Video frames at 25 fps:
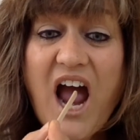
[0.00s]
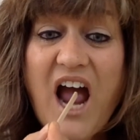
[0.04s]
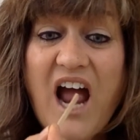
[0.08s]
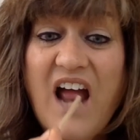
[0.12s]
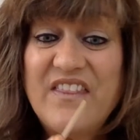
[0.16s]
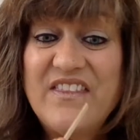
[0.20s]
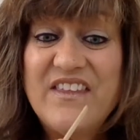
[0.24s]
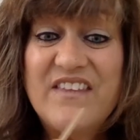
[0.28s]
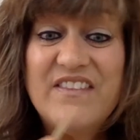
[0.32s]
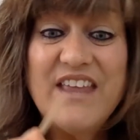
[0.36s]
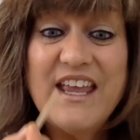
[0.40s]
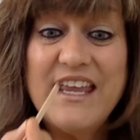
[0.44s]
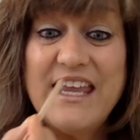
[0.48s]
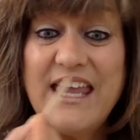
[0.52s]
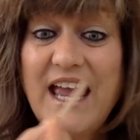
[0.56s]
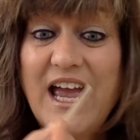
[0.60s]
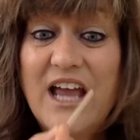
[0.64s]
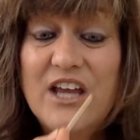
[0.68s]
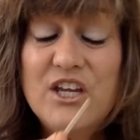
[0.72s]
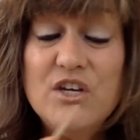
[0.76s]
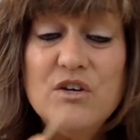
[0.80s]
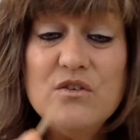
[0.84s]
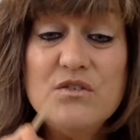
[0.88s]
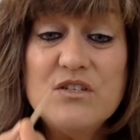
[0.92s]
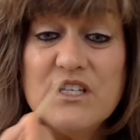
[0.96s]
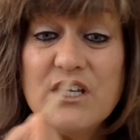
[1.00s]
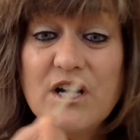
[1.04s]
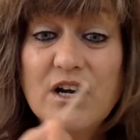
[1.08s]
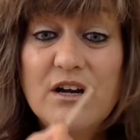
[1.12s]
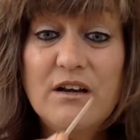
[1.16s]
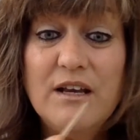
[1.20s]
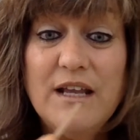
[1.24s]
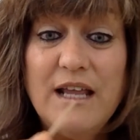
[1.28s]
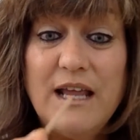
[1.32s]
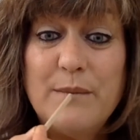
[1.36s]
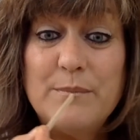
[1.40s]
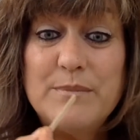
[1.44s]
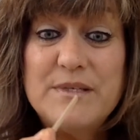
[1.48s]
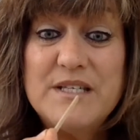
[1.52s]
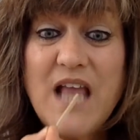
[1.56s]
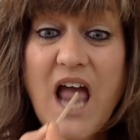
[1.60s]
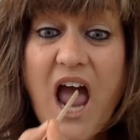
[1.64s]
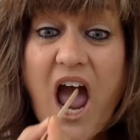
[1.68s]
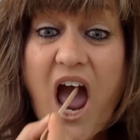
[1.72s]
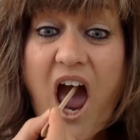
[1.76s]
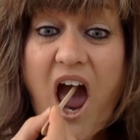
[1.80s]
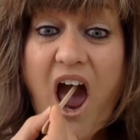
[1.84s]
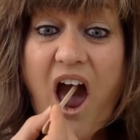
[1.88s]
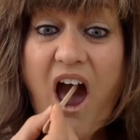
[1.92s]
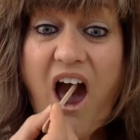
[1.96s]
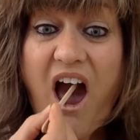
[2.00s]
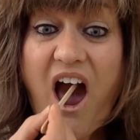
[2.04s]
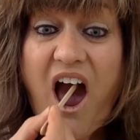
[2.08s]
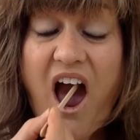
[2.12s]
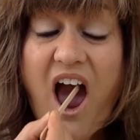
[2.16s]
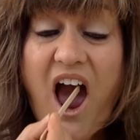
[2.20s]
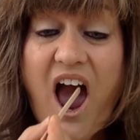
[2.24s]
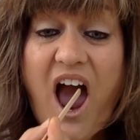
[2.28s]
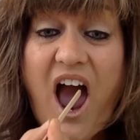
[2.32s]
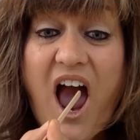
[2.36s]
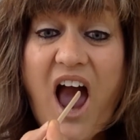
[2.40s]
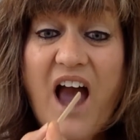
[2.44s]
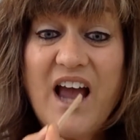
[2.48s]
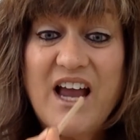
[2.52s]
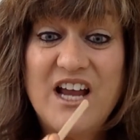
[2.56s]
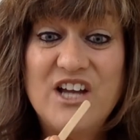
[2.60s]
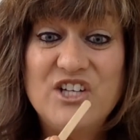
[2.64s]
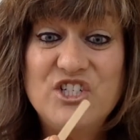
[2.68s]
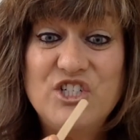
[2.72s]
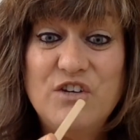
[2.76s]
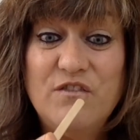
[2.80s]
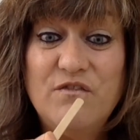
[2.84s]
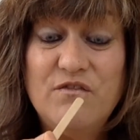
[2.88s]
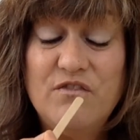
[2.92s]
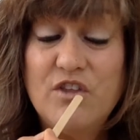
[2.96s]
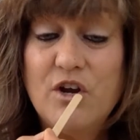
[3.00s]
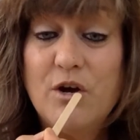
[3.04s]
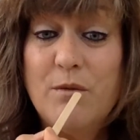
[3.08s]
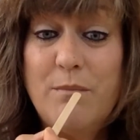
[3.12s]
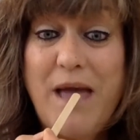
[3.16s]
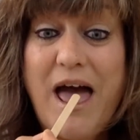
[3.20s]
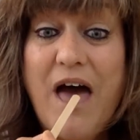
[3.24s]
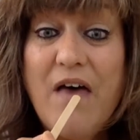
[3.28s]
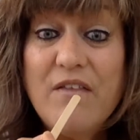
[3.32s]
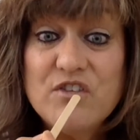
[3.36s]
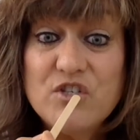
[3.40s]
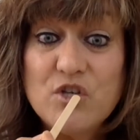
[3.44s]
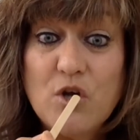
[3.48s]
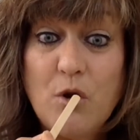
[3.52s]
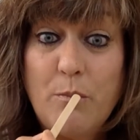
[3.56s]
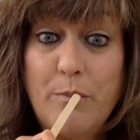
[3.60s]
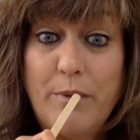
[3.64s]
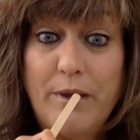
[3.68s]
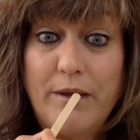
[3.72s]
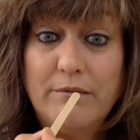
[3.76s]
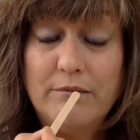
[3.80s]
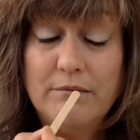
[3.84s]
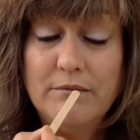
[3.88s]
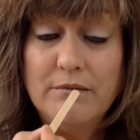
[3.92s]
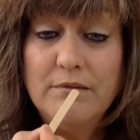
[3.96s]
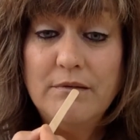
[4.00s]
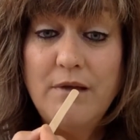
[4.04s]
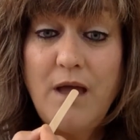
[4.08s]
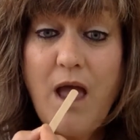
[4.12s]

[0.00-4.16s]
then they can't use their lips because their mouth's open.